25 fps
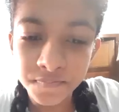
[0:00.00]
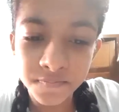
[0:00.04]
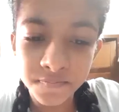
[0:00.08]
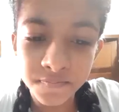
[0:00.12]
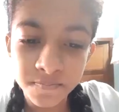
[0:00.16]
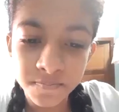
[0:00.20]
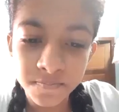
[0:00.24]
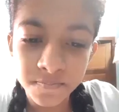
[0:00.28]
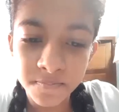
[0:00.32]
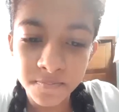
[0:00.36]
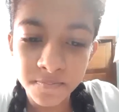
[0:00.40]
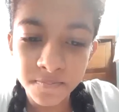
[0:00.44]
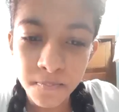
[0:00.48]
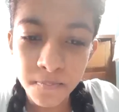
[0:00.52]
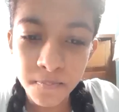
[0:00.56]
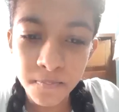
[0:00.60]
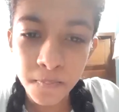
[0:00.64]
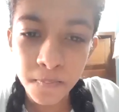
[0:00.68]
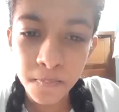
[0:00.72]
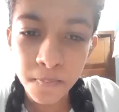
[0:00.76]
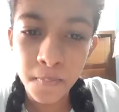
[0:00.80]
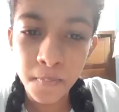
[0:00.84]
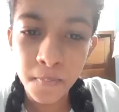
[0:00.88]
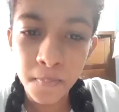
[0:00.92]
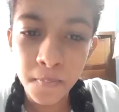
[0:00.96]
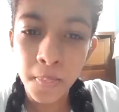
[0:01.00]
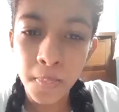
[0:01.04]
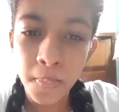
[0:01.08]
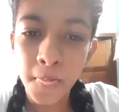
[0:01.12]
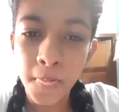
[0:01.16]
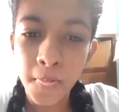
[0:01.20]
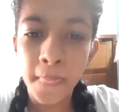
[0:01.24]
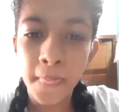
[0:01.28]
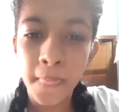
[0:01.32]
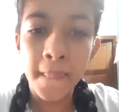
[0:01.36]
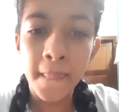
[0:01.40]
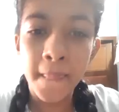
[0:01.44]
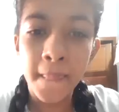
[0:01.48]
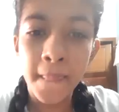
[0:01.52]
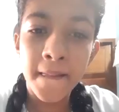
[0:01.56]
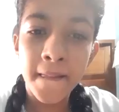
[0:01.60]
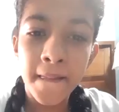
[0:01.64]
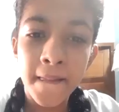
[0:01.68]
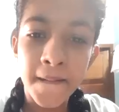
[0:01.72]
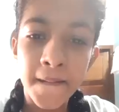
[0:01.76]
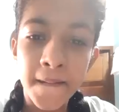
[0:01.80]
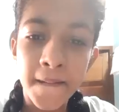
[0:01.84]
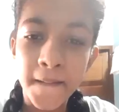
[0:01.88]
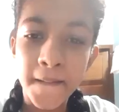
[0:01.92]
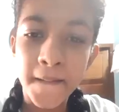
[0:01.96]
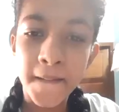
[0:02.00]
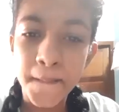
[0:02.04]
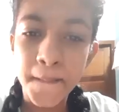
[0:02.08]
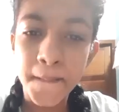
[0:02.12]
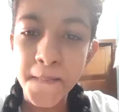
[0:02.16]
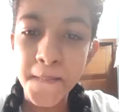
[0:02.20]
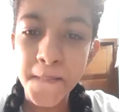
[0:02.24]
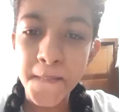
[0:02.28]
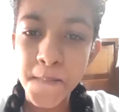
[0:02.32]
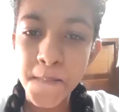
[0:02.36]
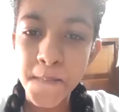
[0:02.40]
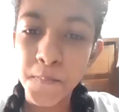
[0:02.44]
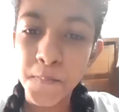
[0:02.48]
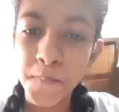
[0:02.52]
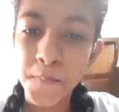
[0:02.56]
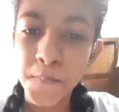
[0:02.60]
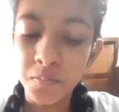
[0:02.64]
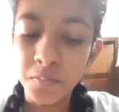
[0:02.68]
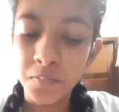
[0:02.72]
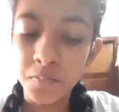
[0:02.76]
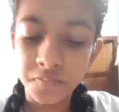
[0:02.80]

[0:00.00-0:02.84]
Nobody speaks.